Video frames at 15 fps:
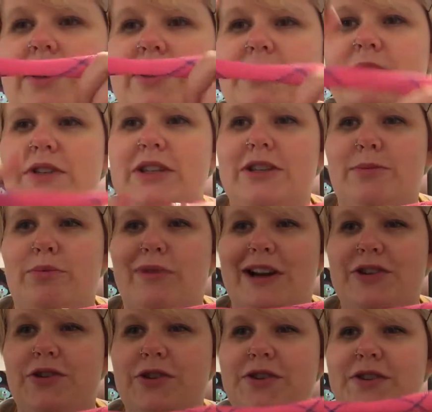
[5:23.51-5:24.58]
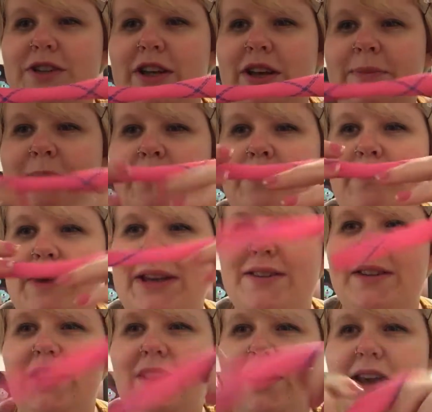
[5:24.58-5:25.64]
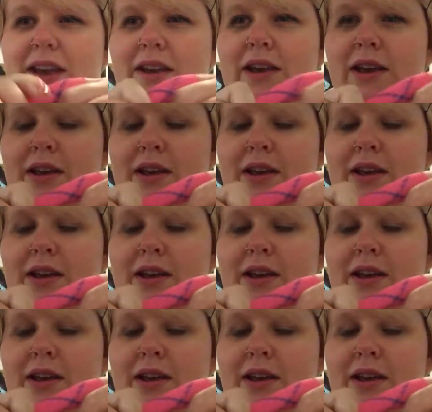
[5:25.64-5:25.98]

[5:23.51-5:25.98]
use it to pressure stim, basically.